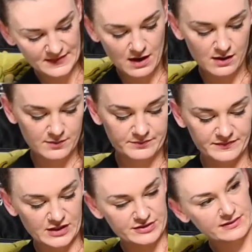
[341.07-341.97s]

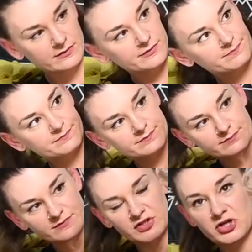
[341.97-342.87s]
There's a little
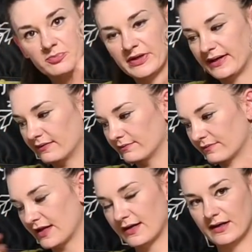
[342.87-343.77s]
stir plate
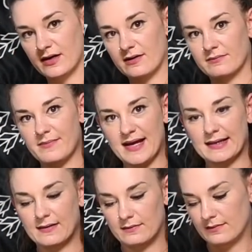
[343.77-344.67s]
thing in here,
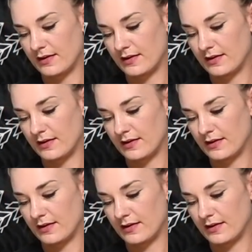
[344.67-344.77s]
magnet,